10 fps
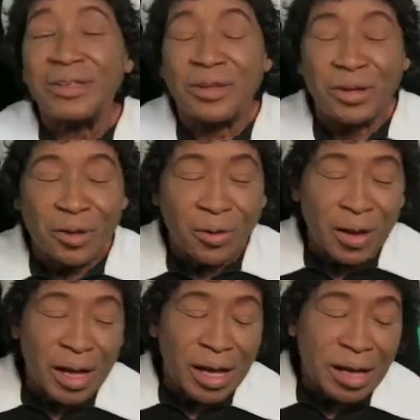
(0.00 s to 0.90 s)
You
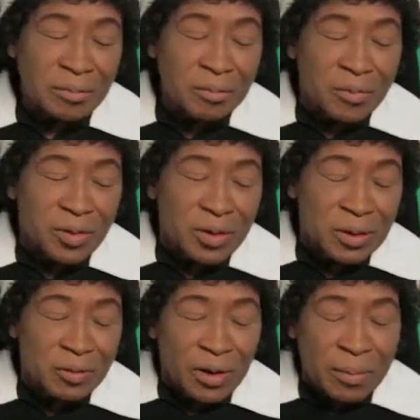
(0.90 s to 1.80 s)
know, uh,
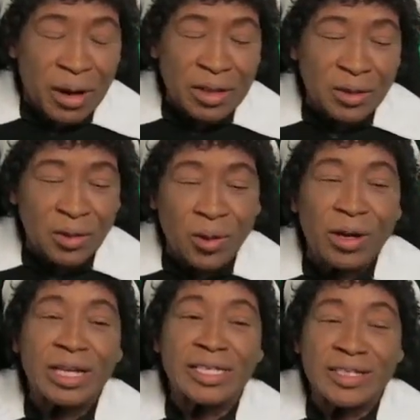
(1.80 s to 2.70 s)
Rabbi, the
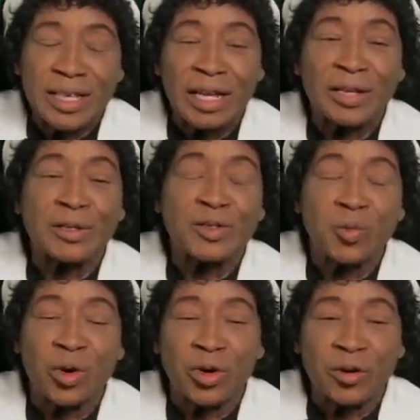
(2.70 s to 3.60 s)
Lord has said in His
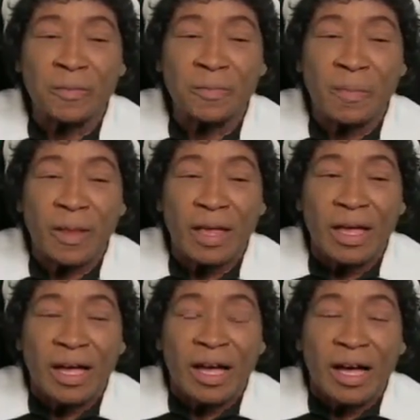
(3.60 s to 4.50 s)
Word
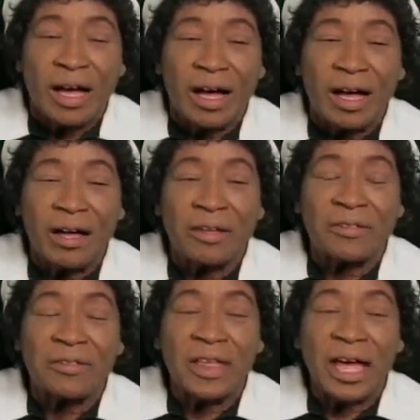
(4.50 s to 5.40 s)
uh,
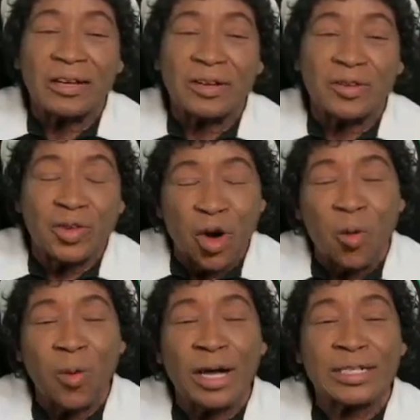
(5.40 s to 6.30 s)
that
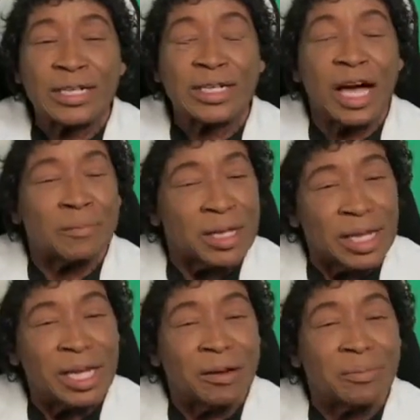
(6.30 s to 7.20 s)
no one can come to
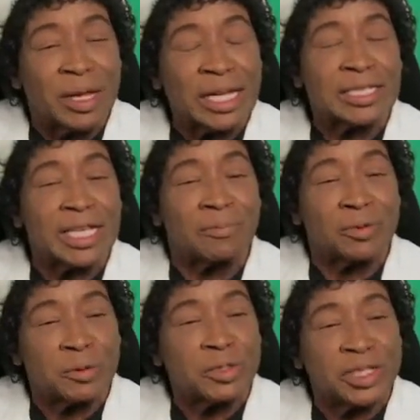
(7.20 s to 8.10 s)
Him
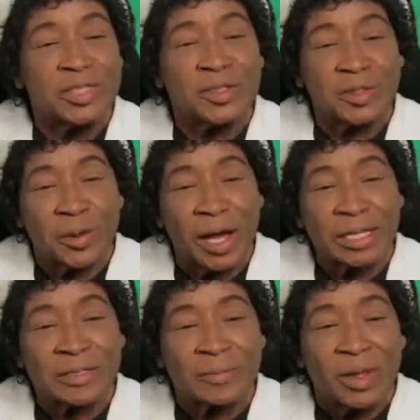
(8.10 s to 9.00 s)
except through Jesus
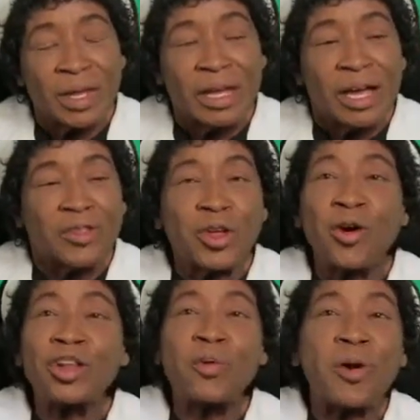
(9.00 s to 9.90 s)
Christ. The
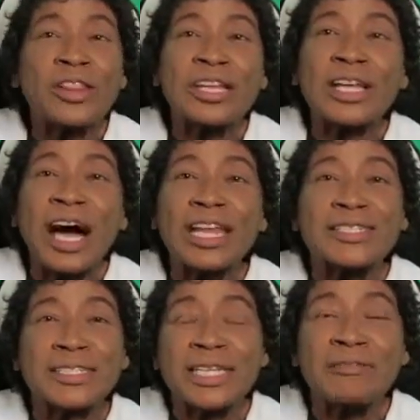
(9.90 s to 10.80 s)
only one that God
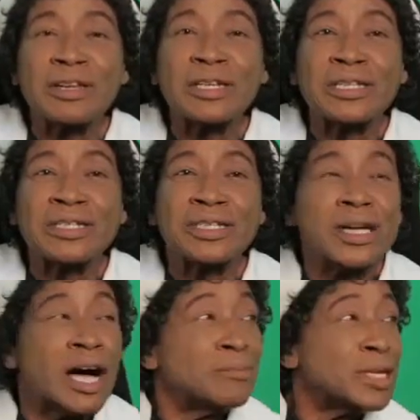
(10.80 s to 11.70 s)
has given to
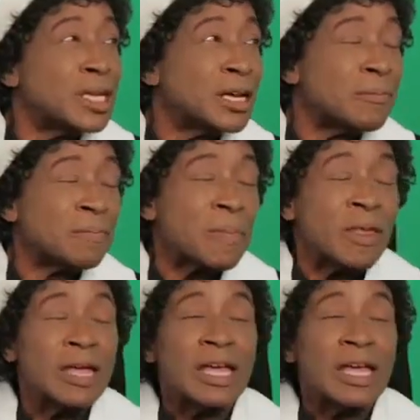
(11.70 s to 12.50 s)
come to Him